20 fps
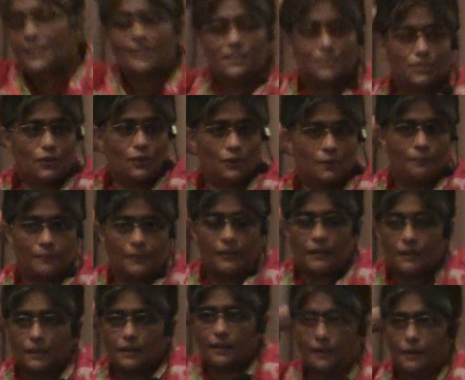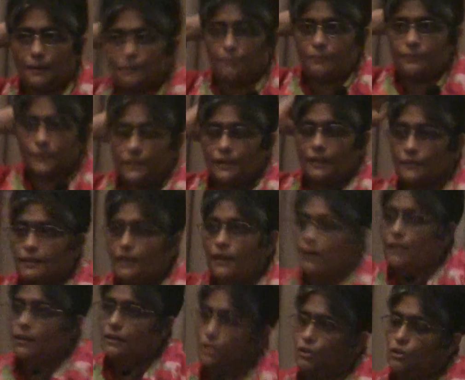So
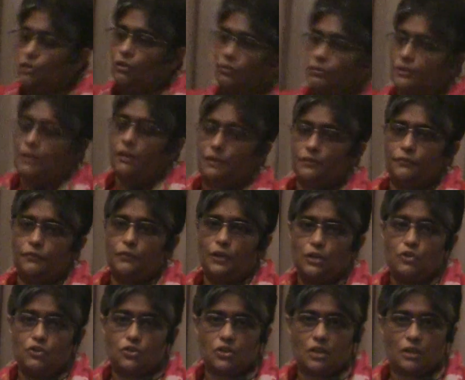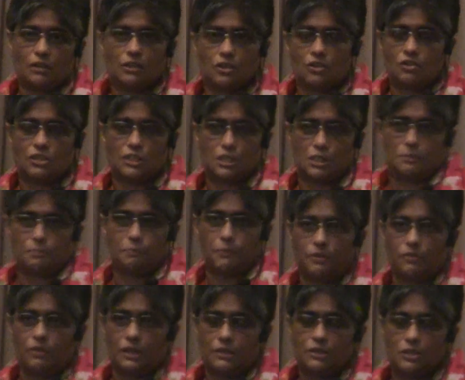again, when you check your
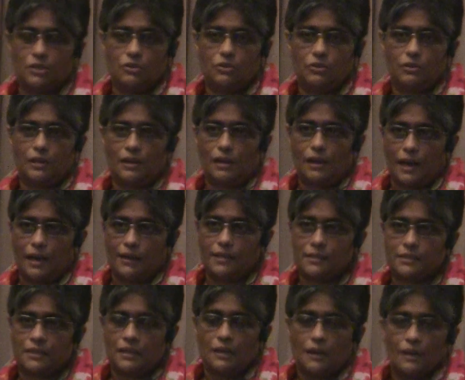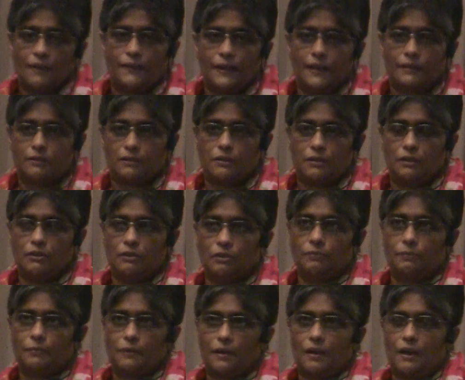spirit, you realize that,
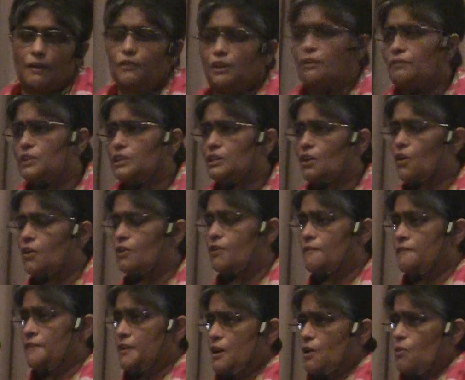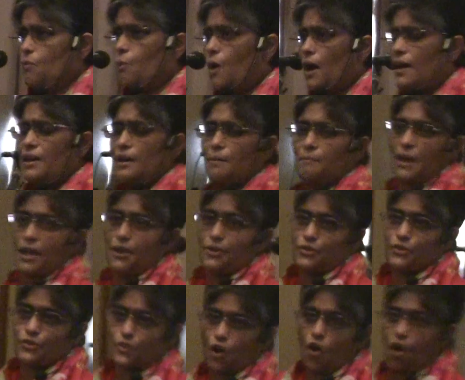have you ever thought of, why am
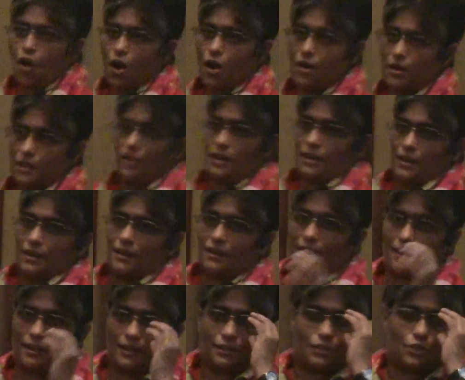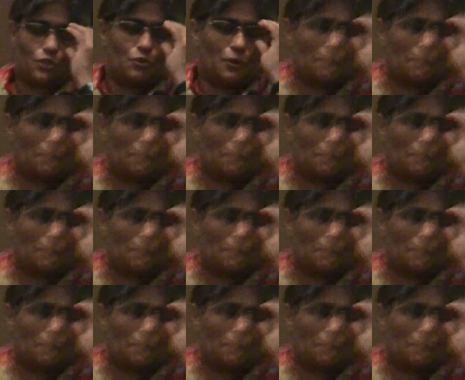I drawn to